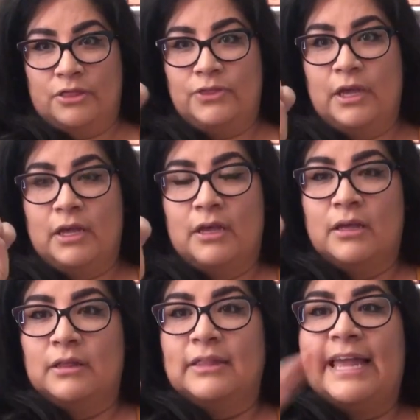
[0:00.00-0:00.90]

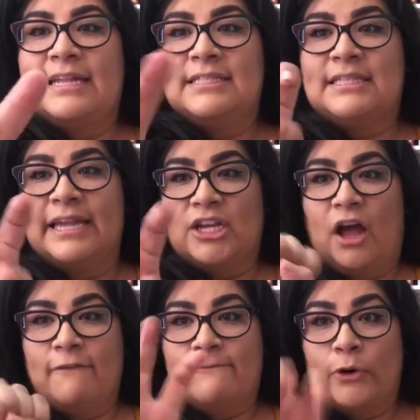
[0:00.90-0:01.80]
the lens like
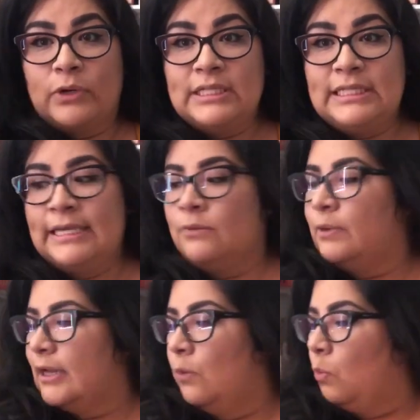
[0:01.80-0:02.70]
not focusing
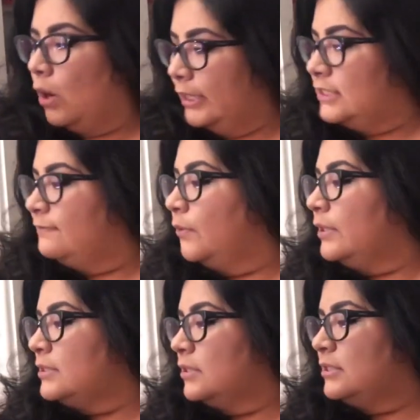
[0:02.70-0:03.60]
when I want it to
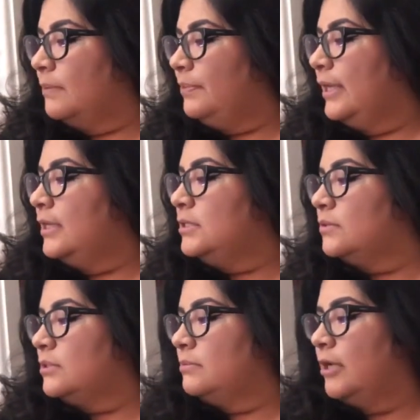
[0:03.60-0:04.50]
focus on something.
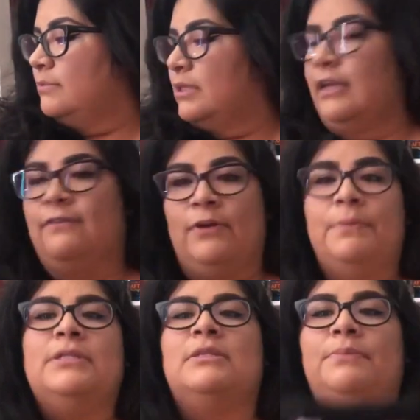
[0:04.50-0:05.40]
So sometimes like if I
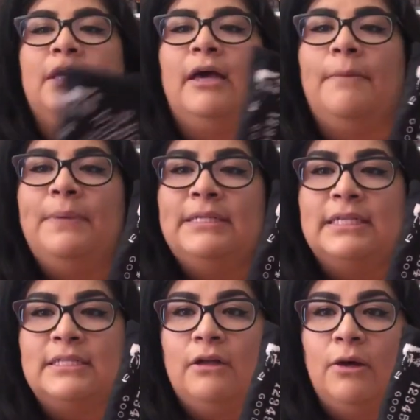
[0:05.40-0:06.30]
put something up, it
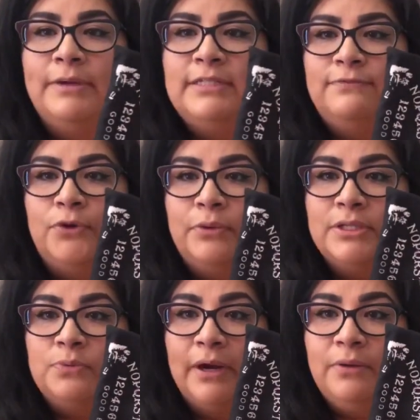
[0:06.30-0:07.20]
doesn't always
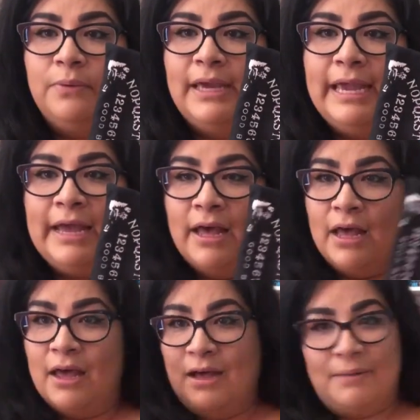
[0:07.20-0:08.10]
focus right away.
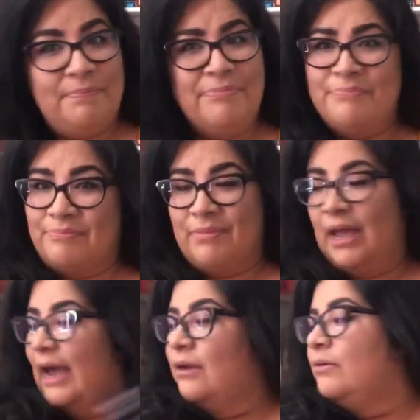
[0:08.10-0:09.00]

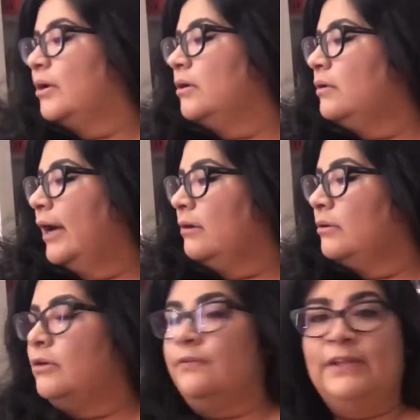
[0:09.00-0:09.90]
I don't know. I
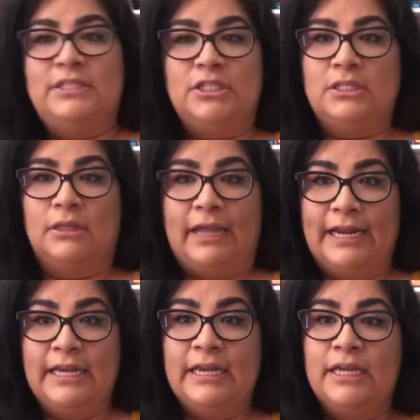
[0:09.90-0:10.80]
don't know if that's just a
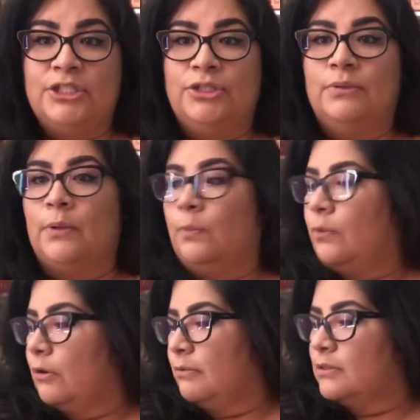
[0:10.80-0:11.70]
lighting issue or,
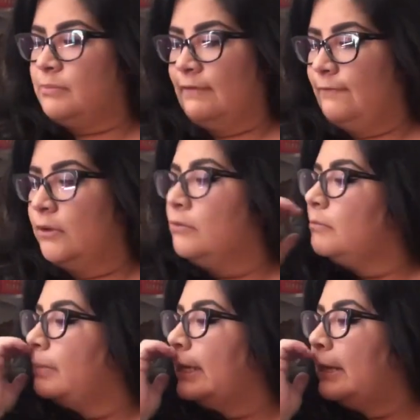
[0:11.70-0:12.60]
or it's my
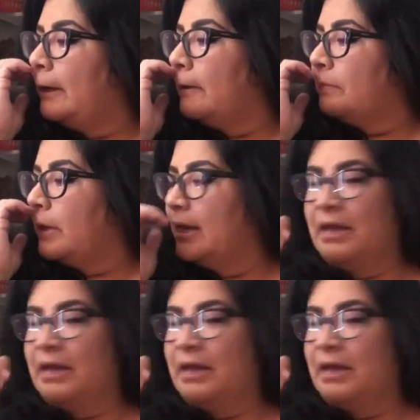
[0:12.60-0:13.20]
phone, but um,